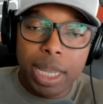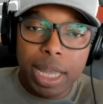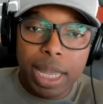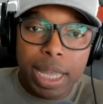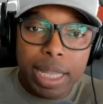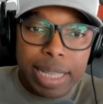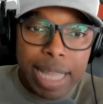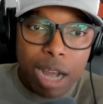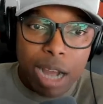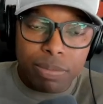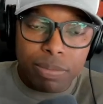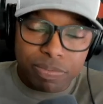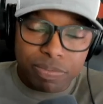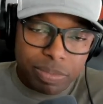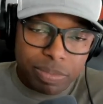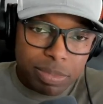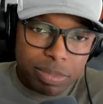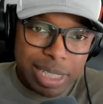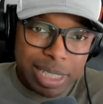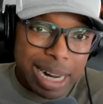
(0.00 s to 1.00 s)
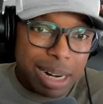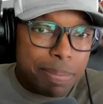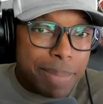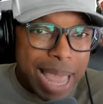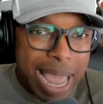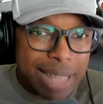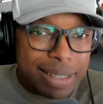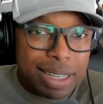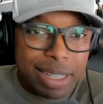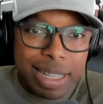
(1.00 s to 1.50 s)
Now, it's not a
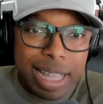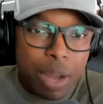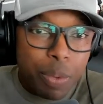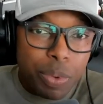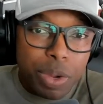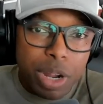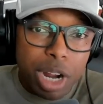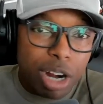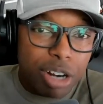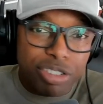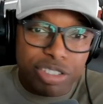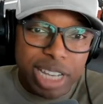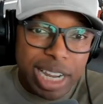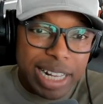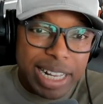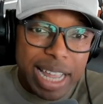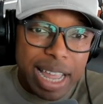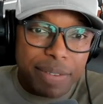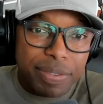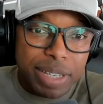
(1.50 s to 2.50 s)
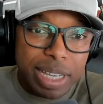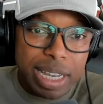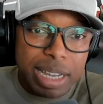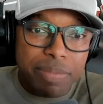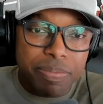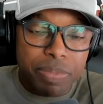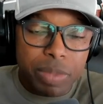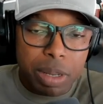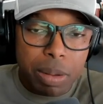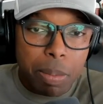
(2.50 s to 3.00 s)
bad thing that we are a second-half
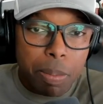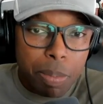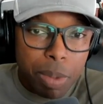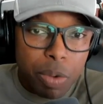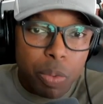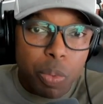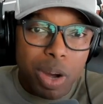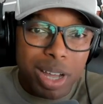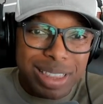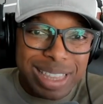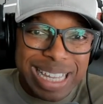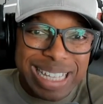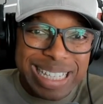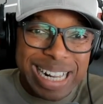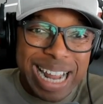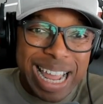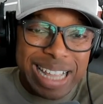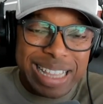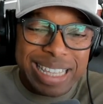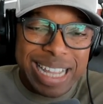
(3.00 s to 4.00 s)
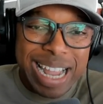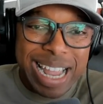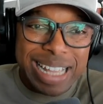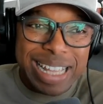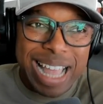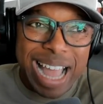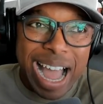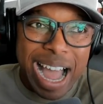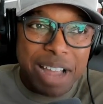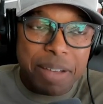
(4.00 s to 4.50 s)
team, but one thing
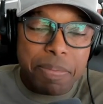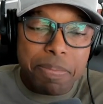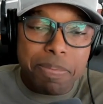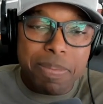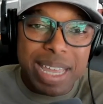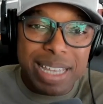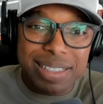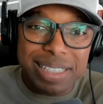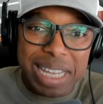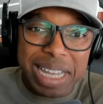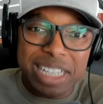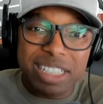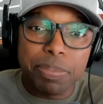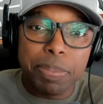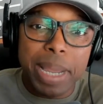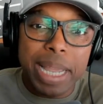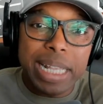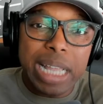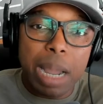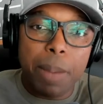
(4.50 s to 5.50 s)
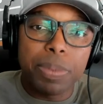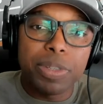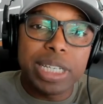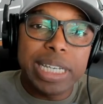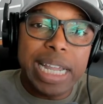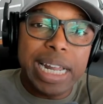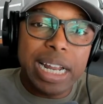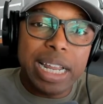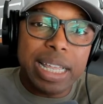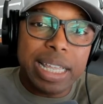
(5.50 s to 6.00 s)
that I miss is being able
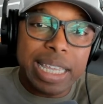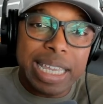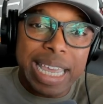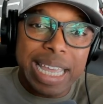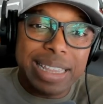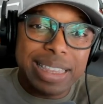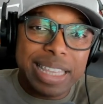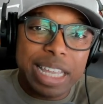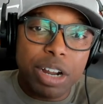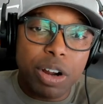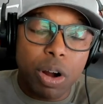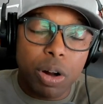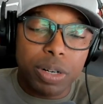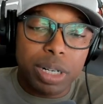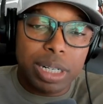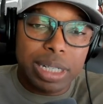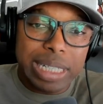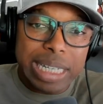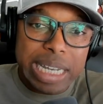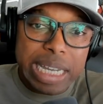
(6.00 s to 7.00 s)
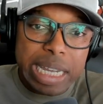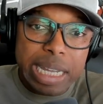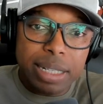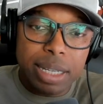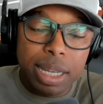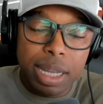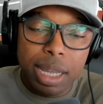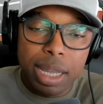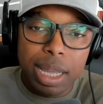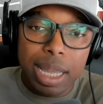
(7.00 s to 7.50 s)
to get there on a
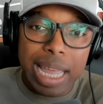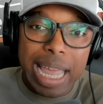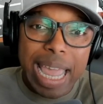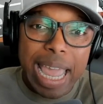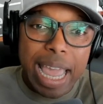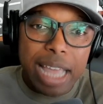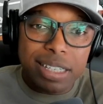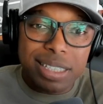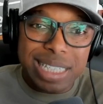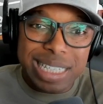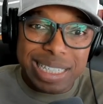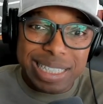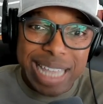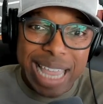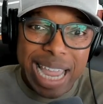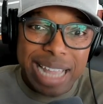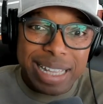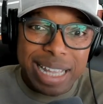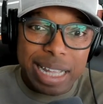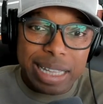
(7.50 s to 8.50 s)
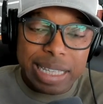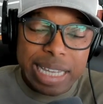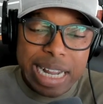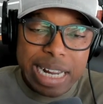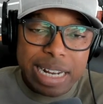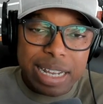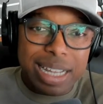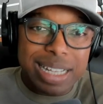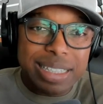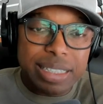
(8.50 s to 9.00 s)
lead, sustain that
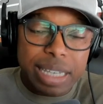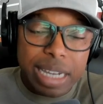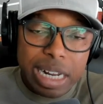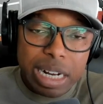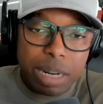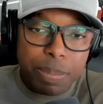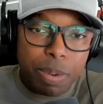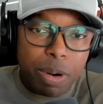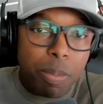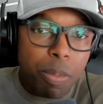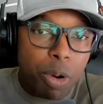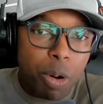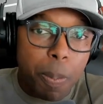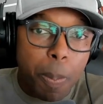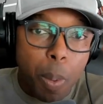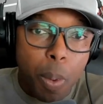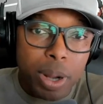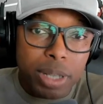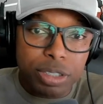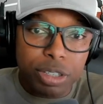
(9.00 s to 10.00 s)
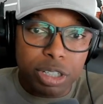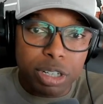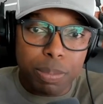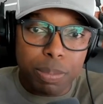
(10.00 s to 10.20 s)
lead, and continue to put more points on the